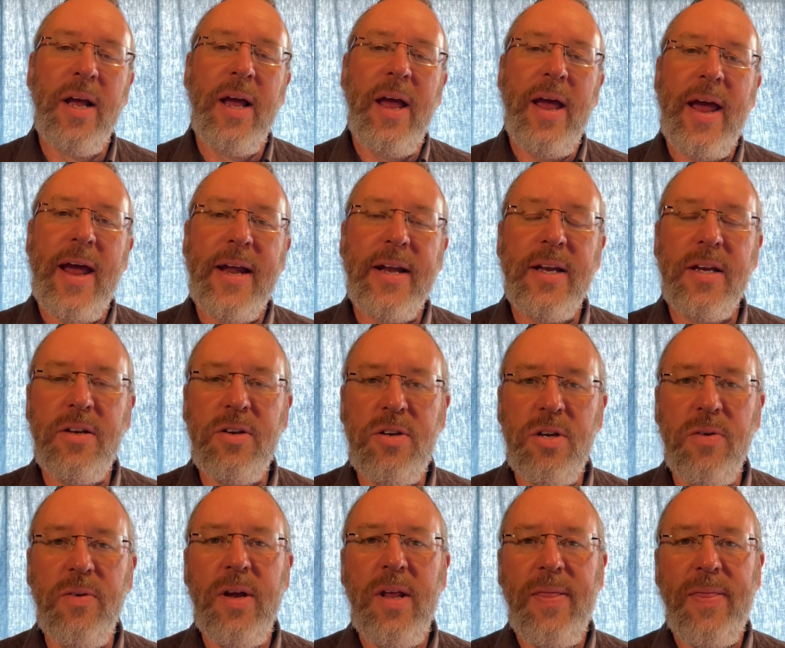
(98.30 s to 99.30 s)
And in
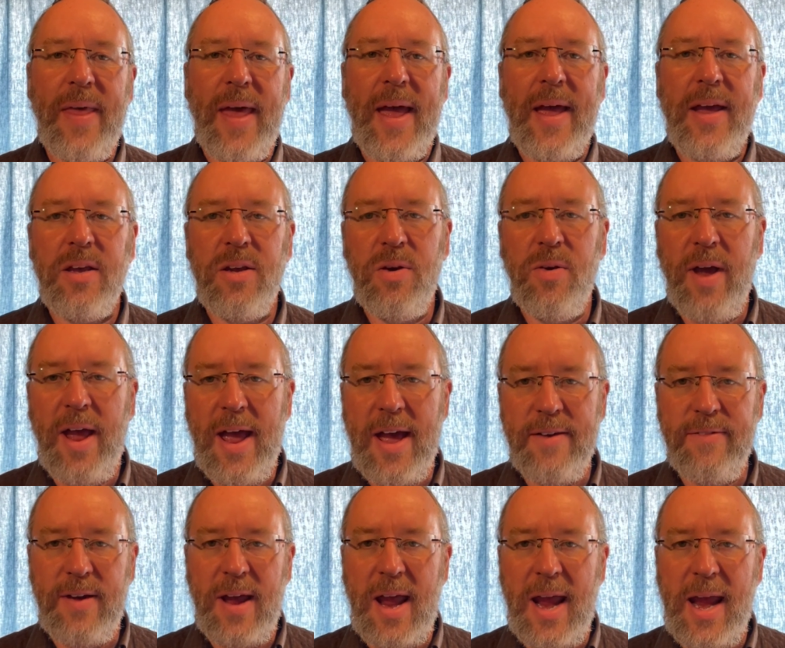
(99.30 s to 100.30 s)
doing that, you
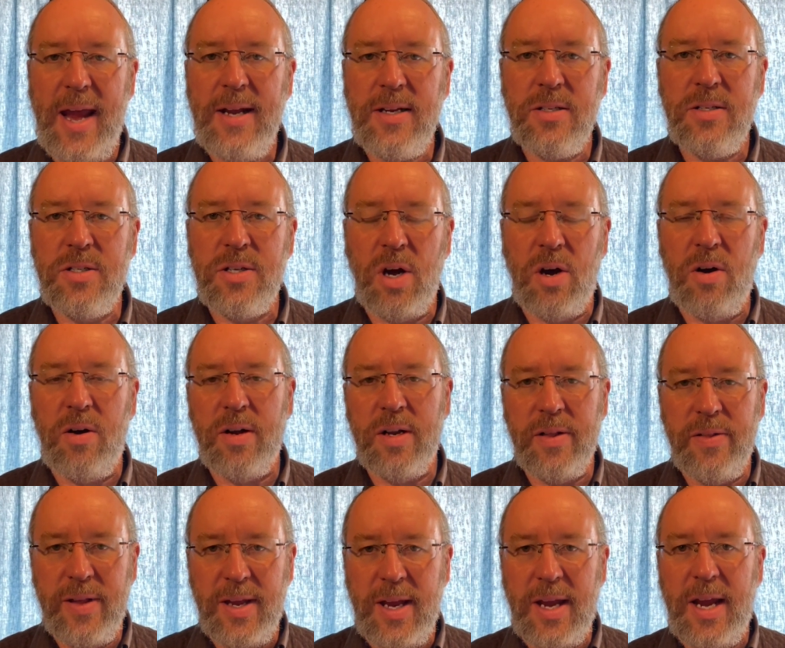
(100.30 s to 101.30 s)
have hands-on
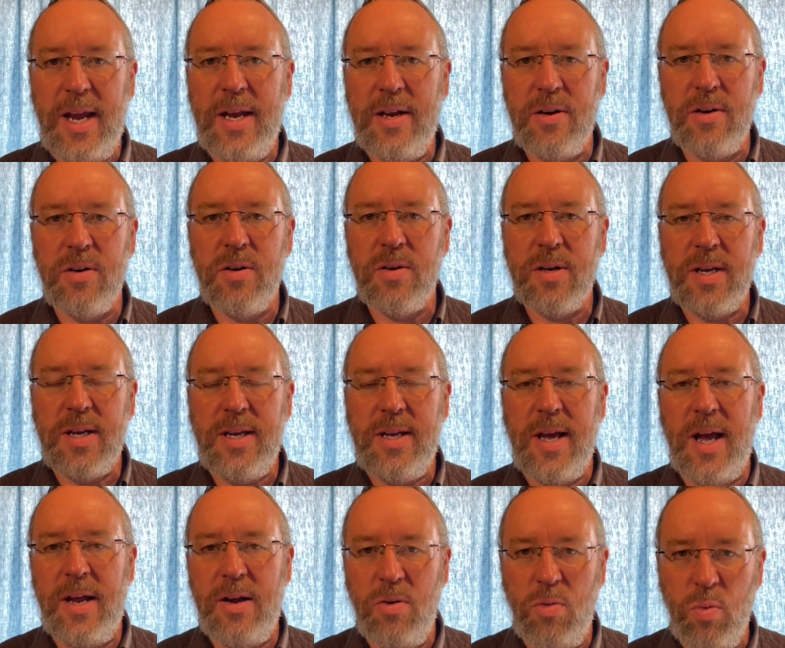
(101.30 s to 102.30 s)
the inner
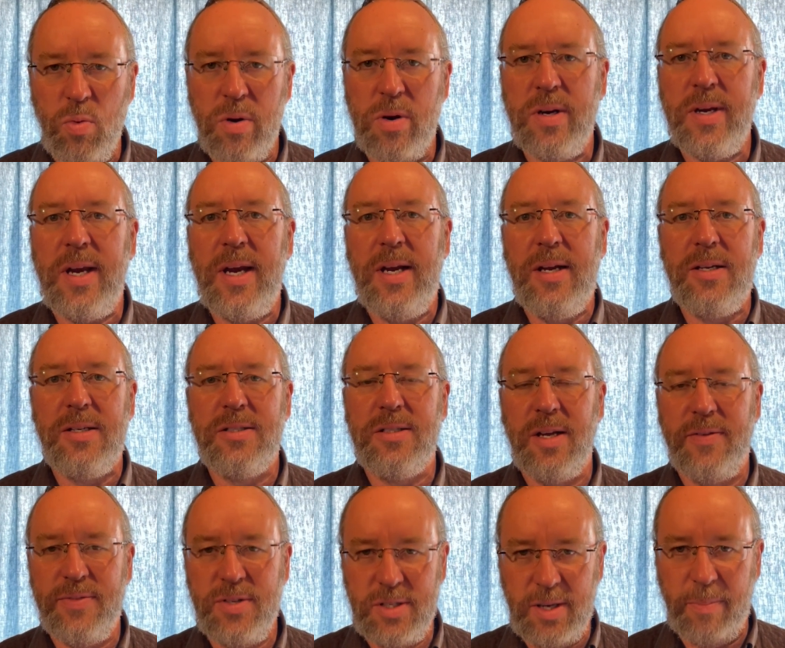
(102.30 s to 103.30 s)
gut workings
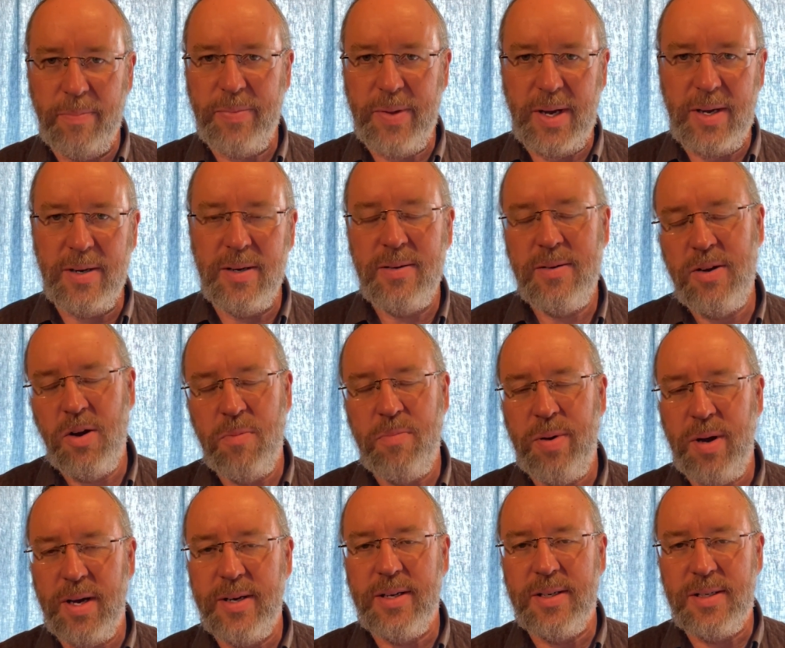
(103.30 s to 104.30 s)
of something, no
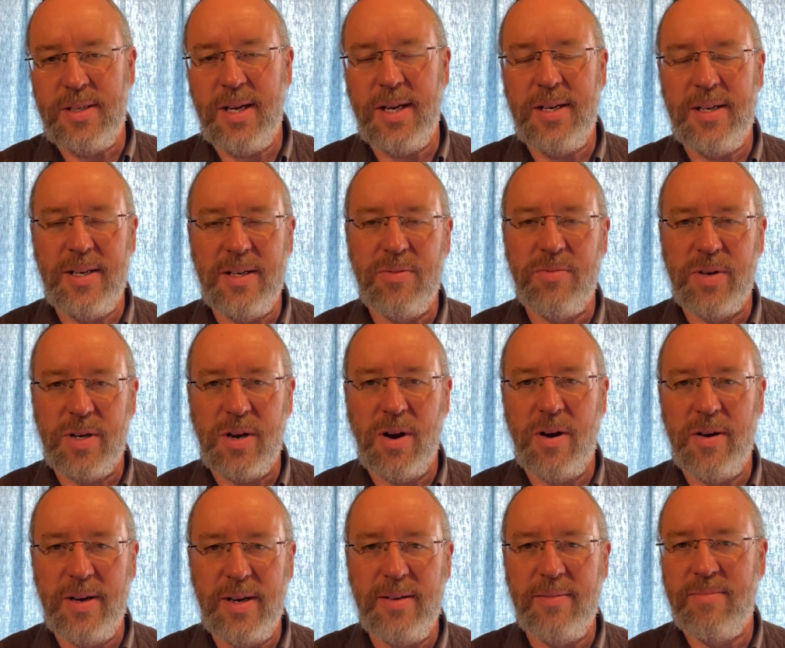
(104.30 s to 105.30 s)
pun intended
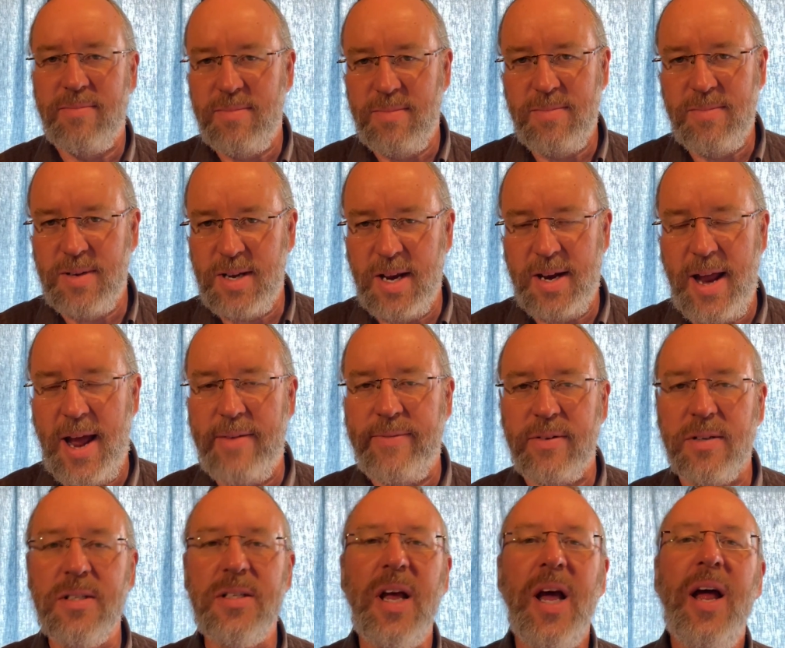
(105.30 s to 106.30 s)
regarding
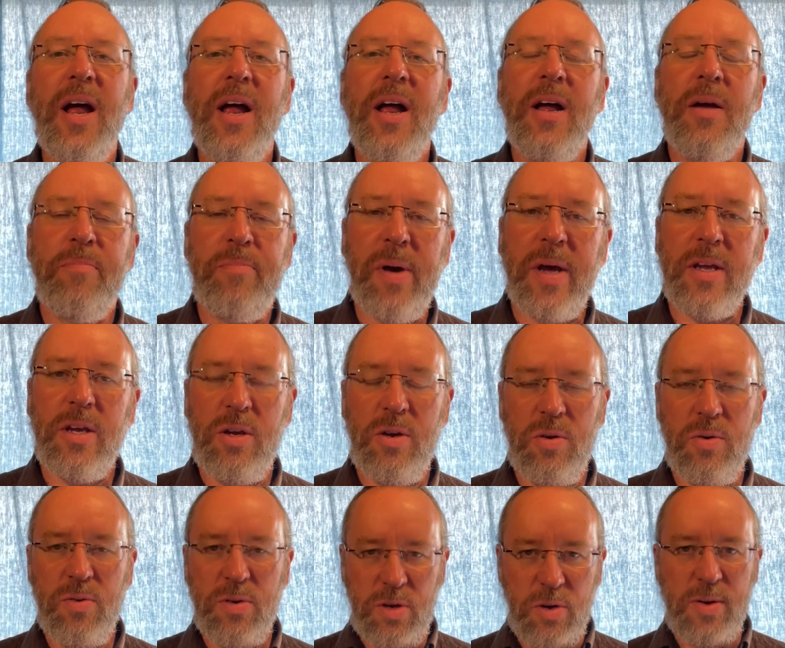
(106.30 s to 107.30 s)
cadavers, but
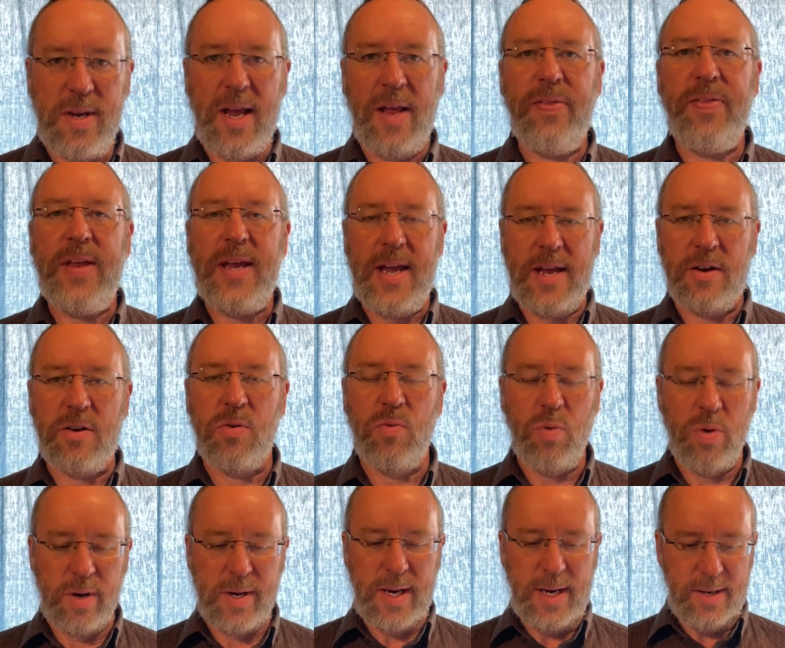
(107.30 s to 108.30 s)
you get the inner
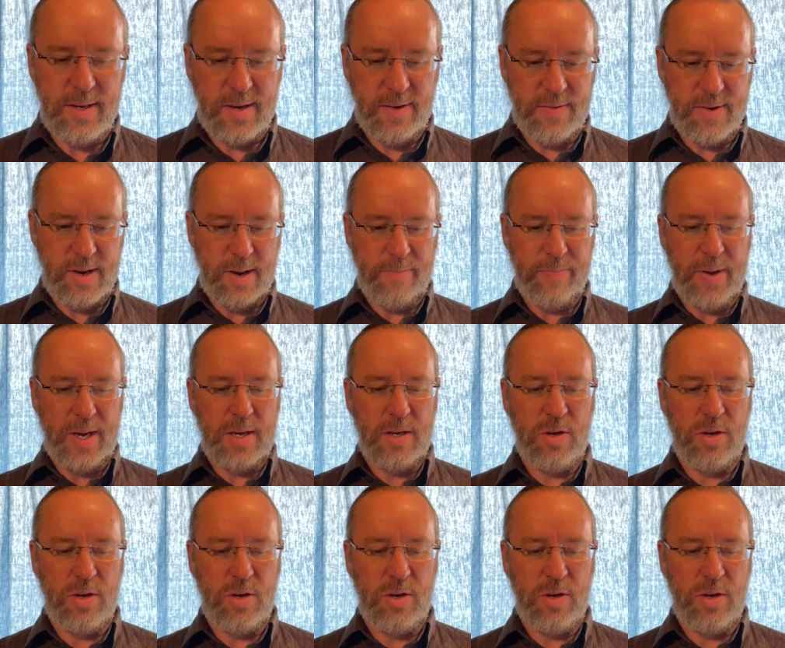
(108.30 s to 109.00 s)
workings of something.